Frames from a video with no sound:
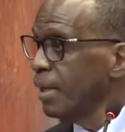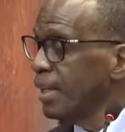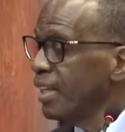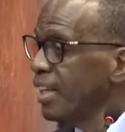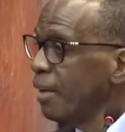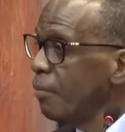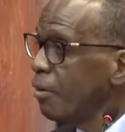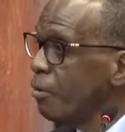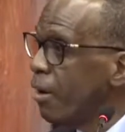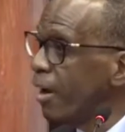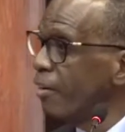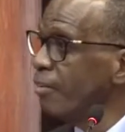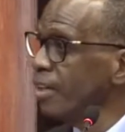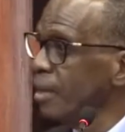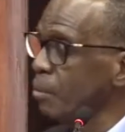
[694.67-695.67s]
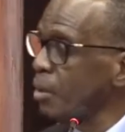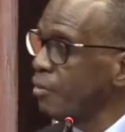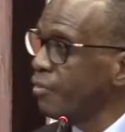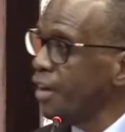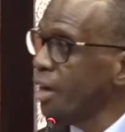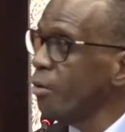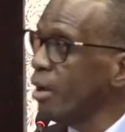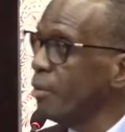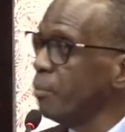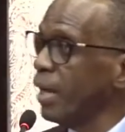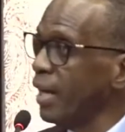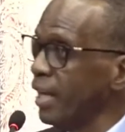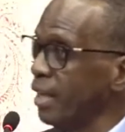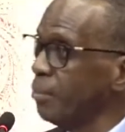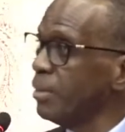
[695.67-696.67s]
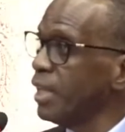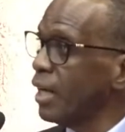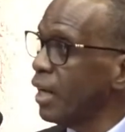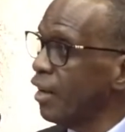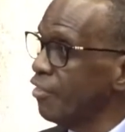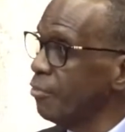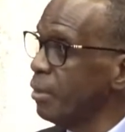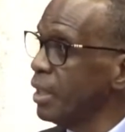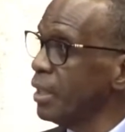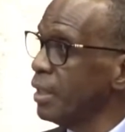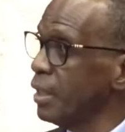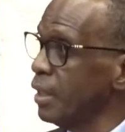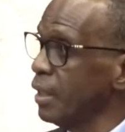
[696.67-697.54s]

they may very well be a lame duck government.